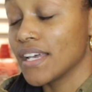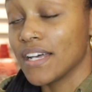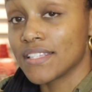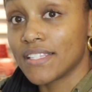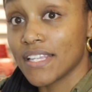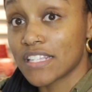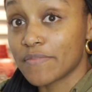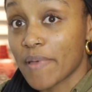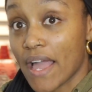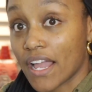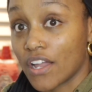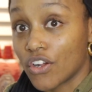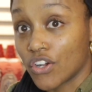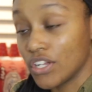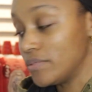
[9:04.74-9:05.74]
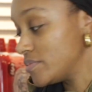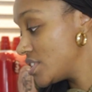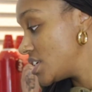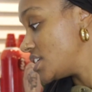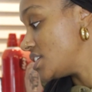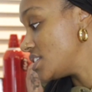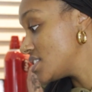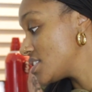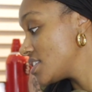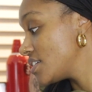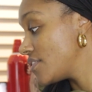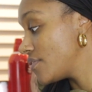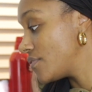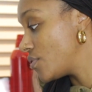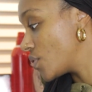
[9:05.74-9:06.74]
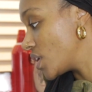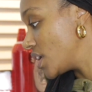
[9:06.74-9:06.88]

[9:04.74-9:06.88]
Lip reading: 6-pack of cream cheese for